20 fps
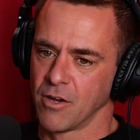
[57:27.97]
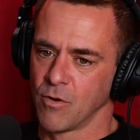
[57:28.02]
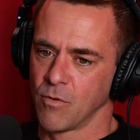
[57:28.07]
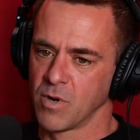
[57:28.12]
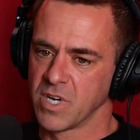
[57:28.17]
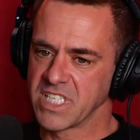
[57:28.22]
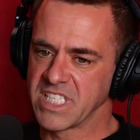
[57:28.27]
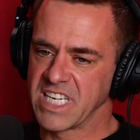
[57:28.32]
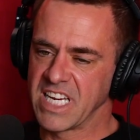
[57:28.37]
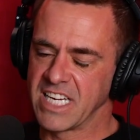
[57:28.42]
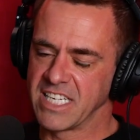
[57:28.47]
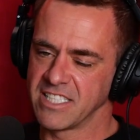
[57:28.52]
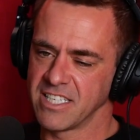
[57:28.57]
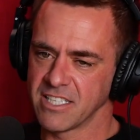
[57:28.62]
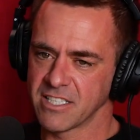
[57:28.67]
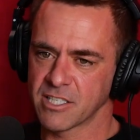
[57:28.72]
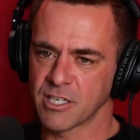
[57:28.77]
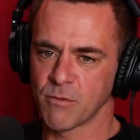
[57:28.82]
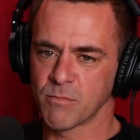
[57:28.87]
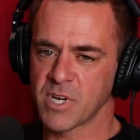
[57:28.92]
wasn't easy,
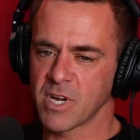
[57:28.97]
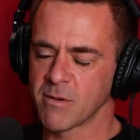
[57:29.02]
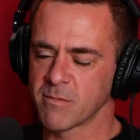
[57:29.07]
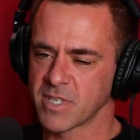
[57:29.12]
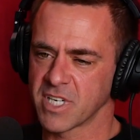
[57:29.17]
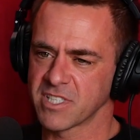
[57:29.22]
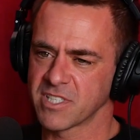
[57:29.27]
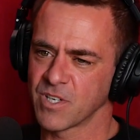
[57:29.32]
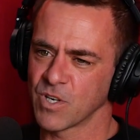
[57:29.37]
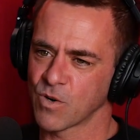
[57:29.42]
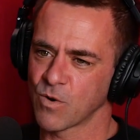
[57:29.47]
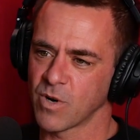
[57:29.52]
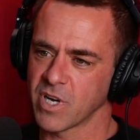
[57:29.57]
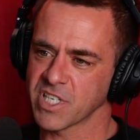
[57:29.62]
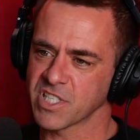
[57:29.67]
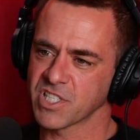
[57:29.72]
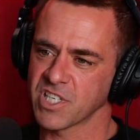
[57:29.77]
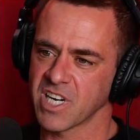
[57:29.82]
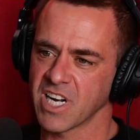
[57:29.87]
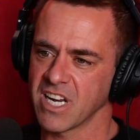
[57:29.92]
and sometimes I still
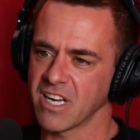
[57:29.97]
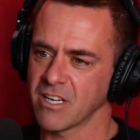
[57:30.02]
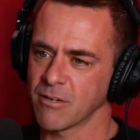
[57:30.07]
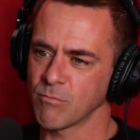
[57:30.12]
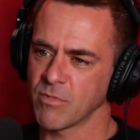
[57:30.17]
question it.